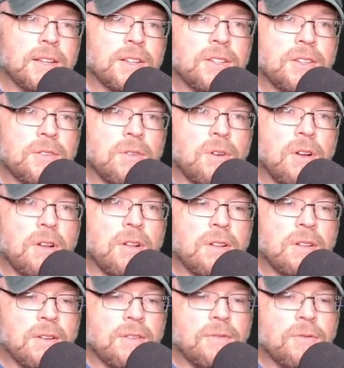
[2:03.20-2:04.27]
to
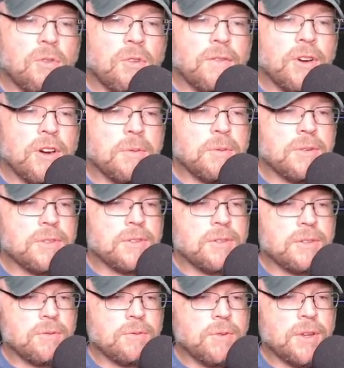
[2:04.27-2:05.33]
all four variables
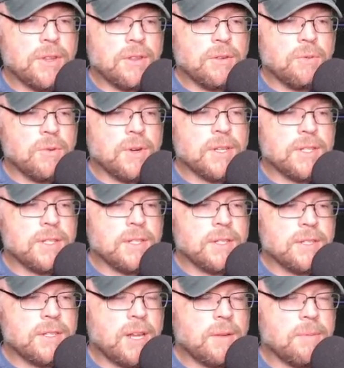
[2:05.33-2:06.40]
with the one
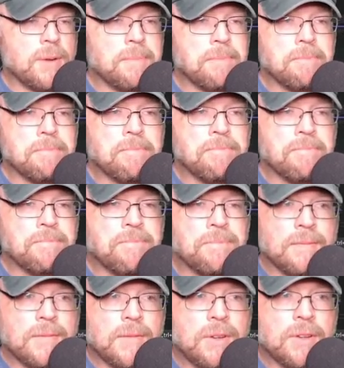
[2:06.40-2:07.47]
statement.
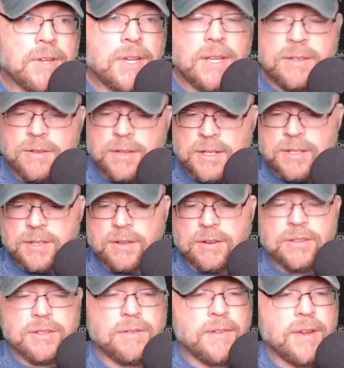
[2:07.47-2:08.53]
Okay, so you can see
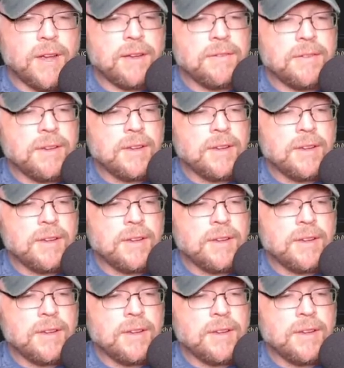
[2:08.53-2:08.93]
there's the five.